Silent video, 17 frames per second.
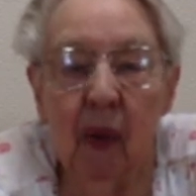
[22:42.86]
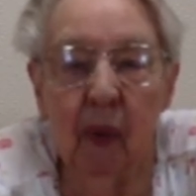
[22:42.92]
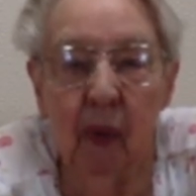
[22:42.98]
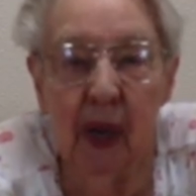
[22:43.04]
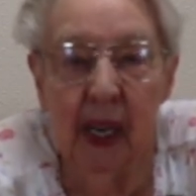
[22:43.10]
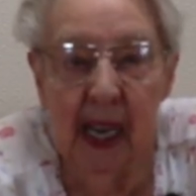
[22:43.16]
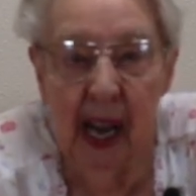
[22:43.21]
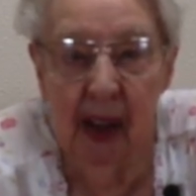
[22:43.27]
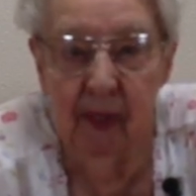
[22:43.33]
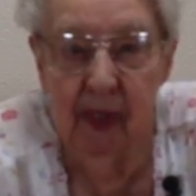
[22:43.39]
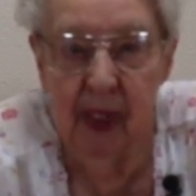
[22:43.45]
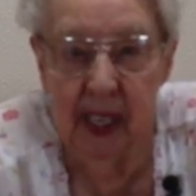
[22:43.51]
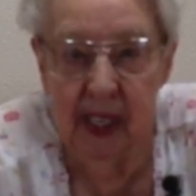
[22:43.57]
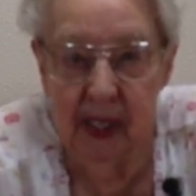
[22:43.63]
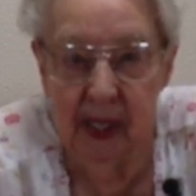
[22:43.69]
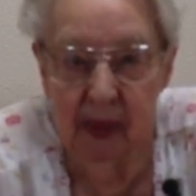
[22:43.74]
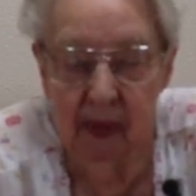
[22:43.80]
we'd
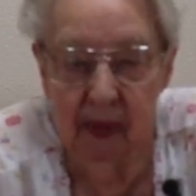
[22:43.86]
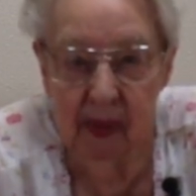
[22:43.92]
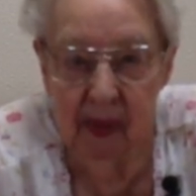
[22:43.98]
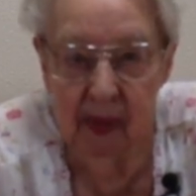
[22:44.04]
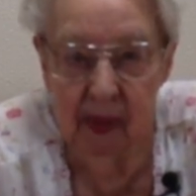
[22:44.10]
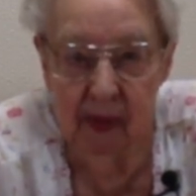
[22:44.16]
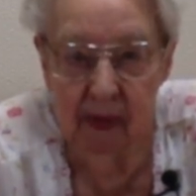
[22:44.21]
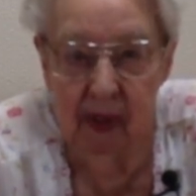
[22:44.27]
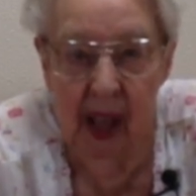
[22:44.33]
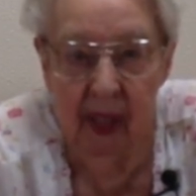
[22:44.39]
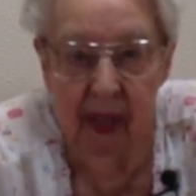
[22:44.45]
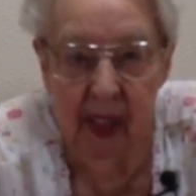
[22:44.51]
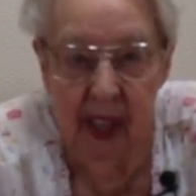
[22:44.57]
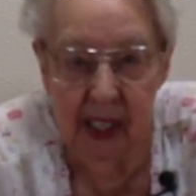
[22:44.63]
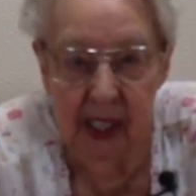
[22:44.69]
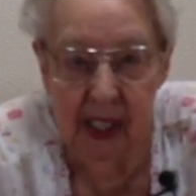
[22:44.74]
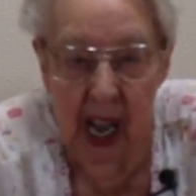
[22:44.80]
rent
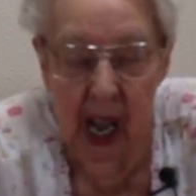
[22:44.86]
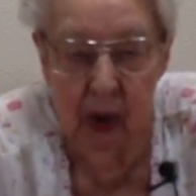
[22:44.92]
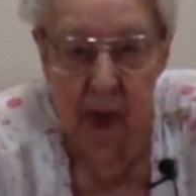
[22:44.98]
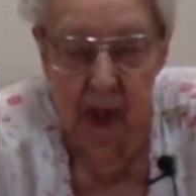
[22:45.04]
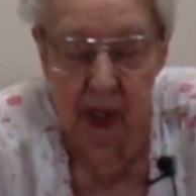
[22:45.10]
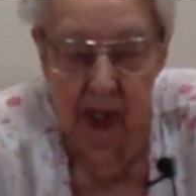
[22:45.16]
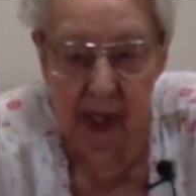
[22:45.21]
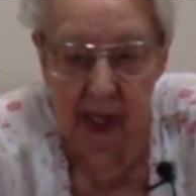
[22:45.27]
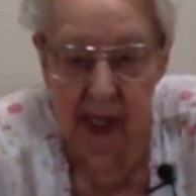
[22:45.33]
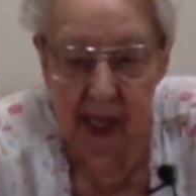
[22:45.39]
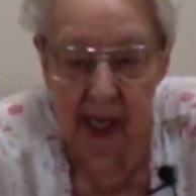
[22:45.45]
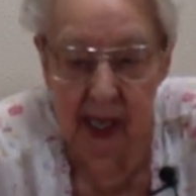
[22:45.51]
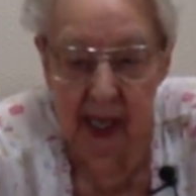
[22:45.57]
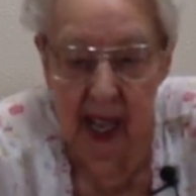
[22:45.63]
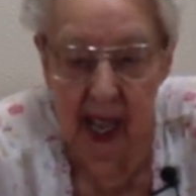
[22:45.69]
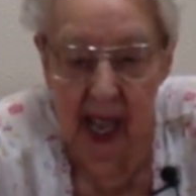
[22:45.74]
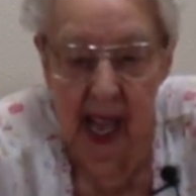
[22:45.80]
this house.
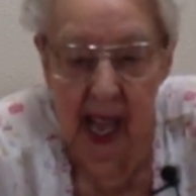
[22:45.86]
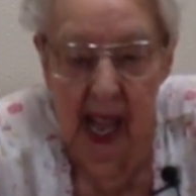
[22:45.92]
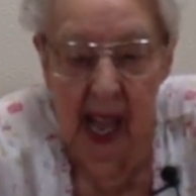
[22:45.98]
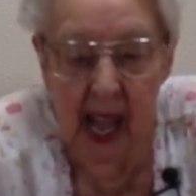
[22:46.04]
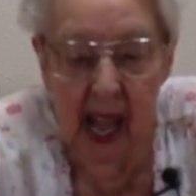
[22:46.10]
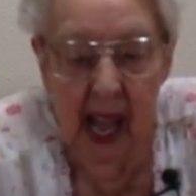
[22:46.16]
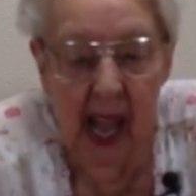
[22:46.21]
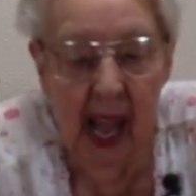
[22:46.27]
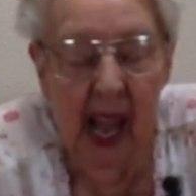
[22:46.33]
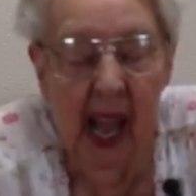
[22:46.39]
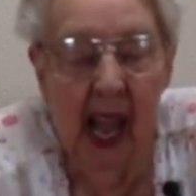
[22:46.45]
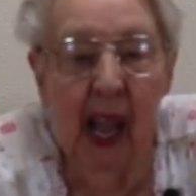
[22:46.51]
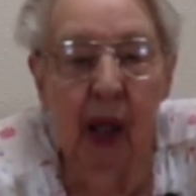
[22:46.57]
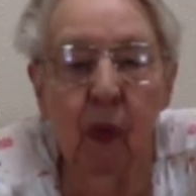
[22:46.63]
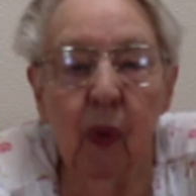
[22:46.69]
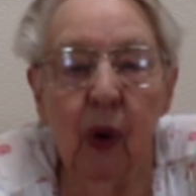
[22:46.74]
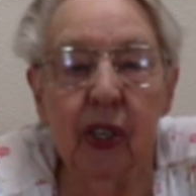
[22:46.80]

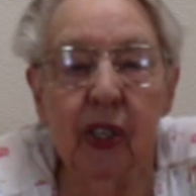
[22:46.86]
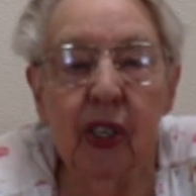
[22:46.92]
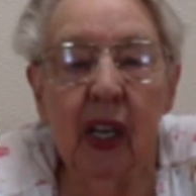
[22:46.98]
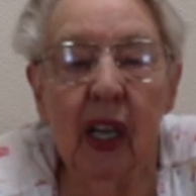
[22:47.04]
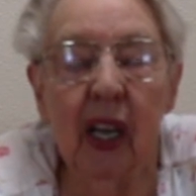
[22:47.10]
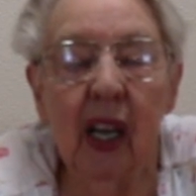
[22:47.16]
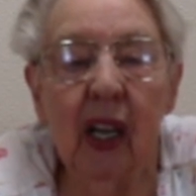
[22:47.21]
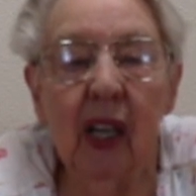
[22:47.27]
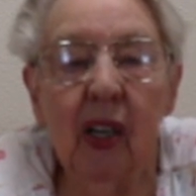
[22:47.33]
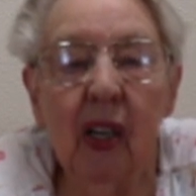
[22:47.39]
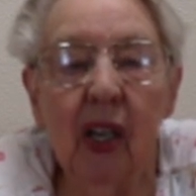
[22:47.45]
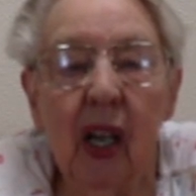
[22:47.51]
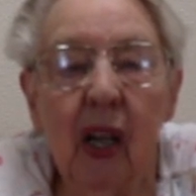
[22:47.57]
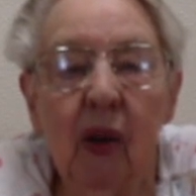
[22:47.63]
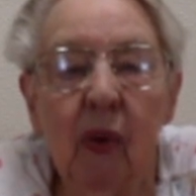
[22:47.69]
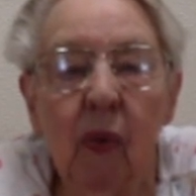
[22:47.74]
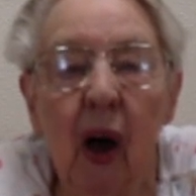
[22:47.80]
It was
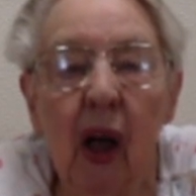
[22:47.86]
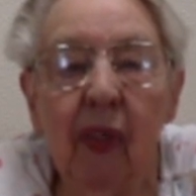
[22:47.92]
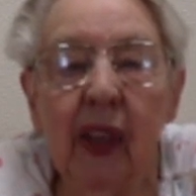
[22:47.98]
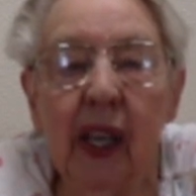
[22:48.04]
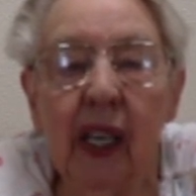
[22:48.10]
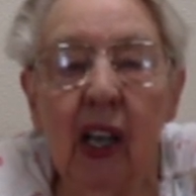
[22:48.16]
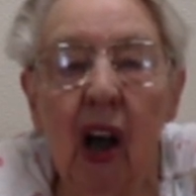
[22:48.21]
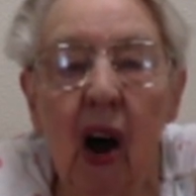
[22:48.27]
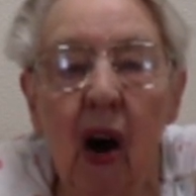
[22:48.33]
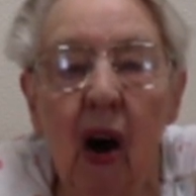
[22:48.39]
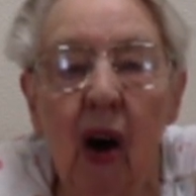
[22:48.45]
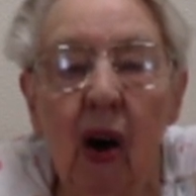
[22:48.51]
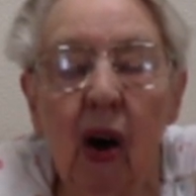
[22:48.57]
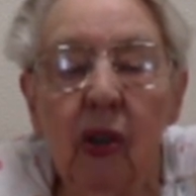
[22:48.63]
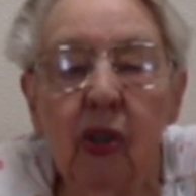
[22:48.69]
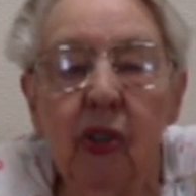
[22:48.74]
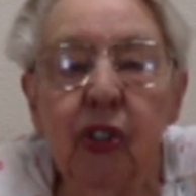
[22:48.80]
what they
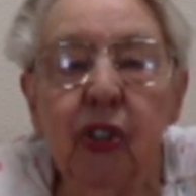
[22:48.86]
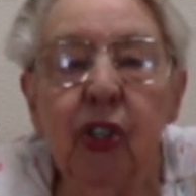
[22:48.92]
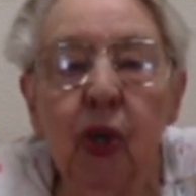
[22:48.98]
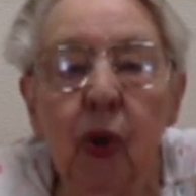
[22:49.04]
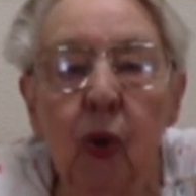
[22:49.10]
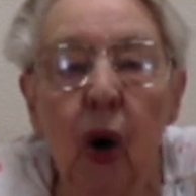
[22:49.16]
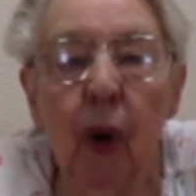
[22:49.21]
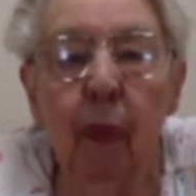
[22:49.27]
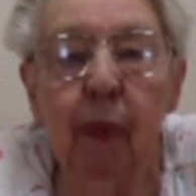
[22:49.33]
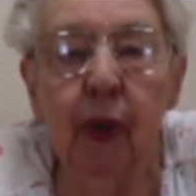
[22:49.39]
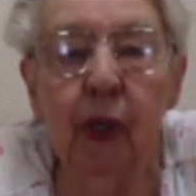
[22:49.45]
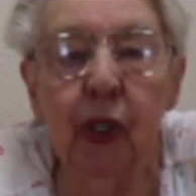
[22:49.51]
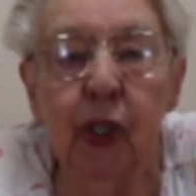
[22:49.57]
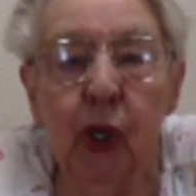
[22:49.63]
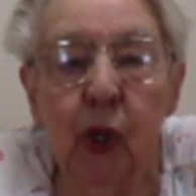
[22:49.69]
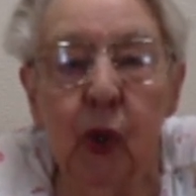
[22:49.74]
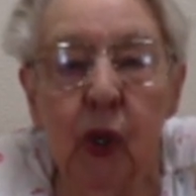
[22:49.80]
call 2 up
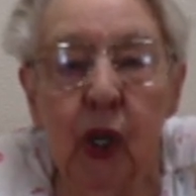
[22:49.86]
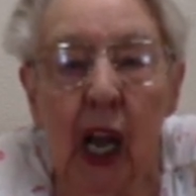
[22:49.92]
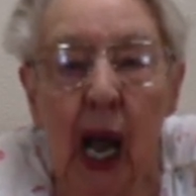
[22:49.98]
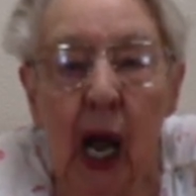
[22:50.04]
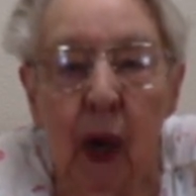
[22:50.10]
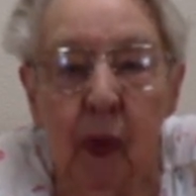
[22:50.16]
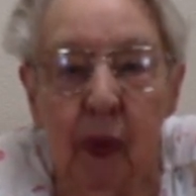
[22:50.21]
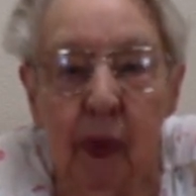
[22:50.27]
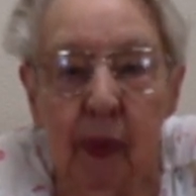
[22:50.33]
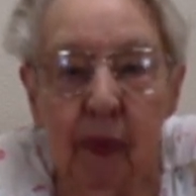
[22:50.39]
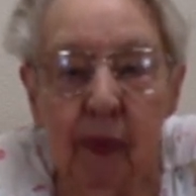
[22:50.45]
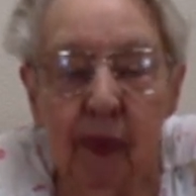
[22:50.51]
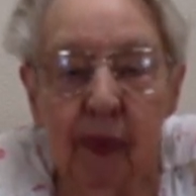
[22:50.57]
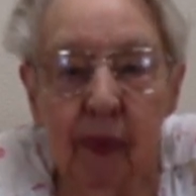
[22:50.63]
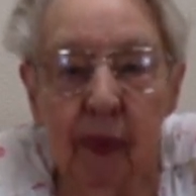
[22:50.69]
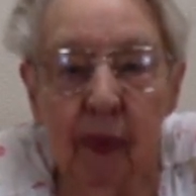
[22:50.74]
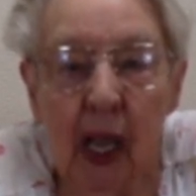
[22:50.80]
and 2 down.
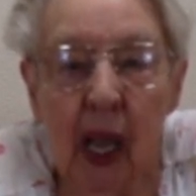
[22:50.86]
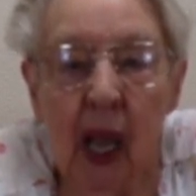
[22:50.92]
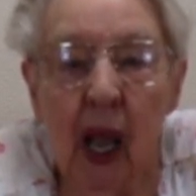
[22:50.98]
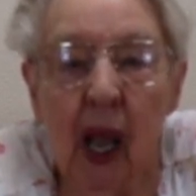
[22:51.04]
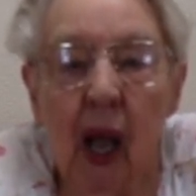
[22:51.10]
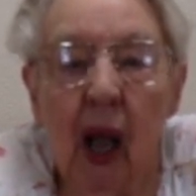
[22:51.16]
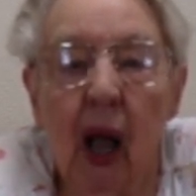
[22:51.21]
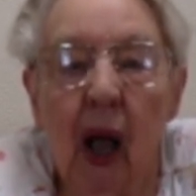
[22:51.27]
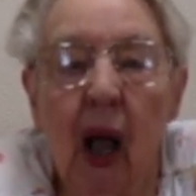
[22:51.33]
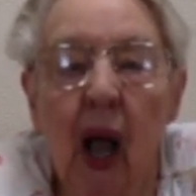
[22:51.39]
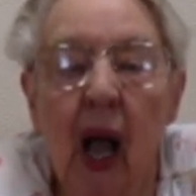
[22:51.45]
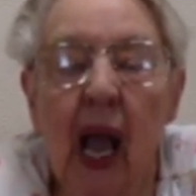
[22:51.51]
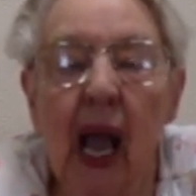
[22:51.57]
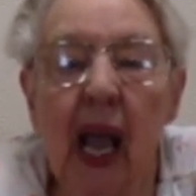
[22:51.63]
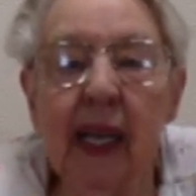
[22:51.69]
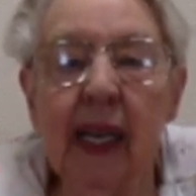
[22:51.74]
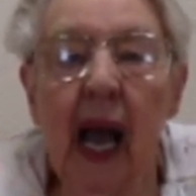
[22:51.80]

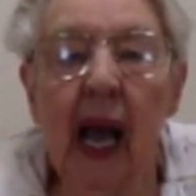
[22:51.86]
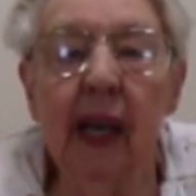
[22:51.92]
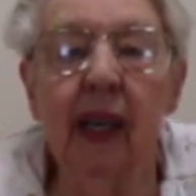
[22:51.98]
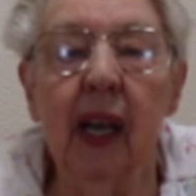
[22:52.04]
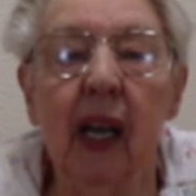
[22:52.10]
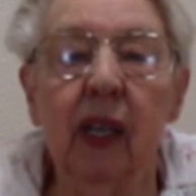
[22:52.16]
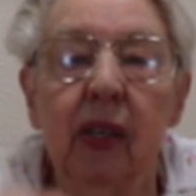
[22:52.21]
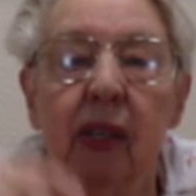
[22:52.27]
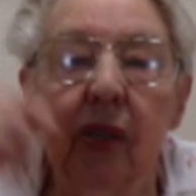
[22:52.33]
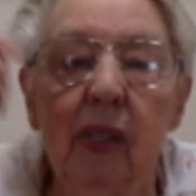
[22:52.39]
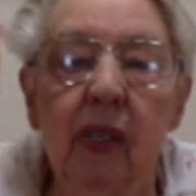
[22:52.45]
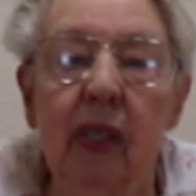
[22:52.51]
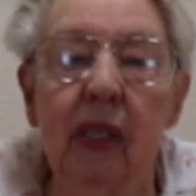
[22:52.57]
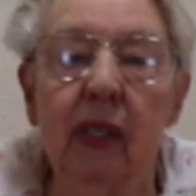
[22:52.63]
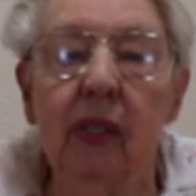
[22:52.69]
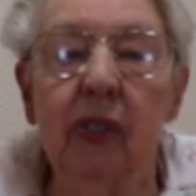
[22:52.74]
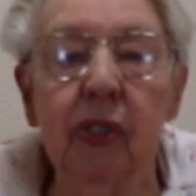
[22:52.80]
It had
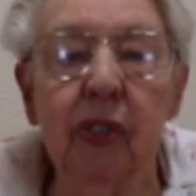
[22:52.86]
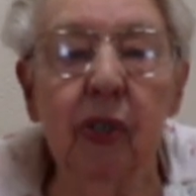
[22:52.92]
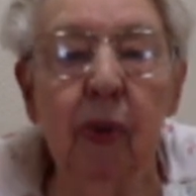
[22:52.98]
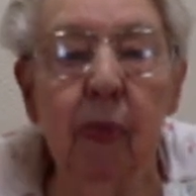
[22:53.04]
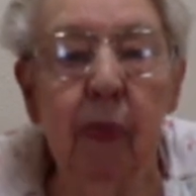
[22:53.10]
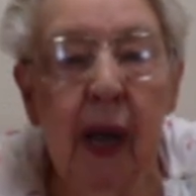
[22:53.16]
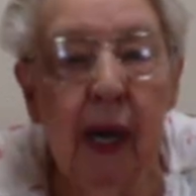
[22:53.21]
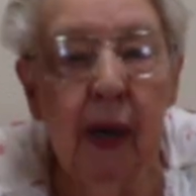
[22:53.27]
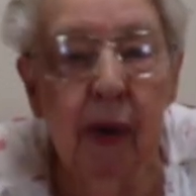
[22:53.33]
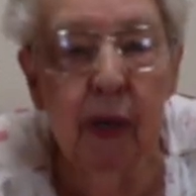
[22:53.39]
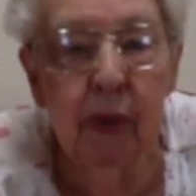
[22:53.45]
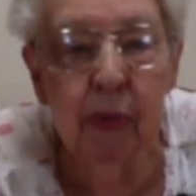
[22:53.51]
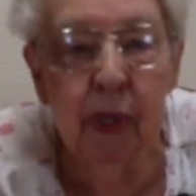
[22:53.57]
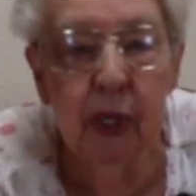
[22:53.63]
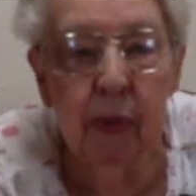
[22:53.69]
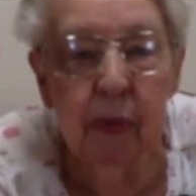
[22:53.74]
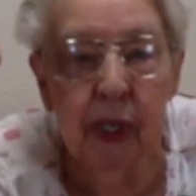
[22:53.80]
2
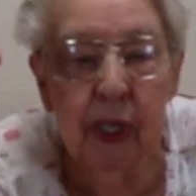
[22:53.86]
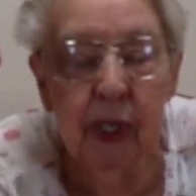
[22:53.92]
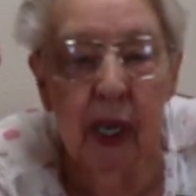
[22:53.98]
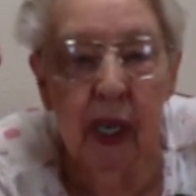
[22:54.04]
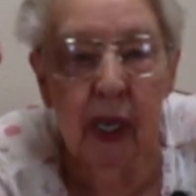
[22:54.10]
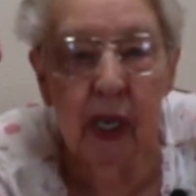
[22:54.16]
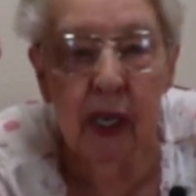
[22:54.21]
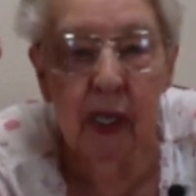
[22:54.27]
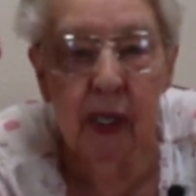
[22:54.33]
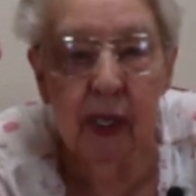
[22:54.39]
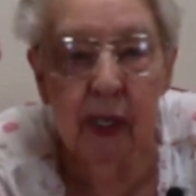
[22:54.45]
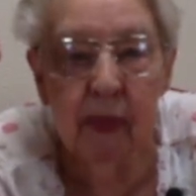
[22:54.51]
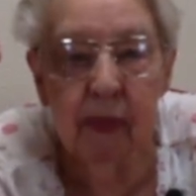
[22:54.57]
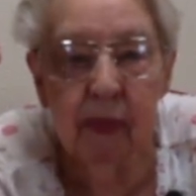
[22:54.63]
bedrooms upstairs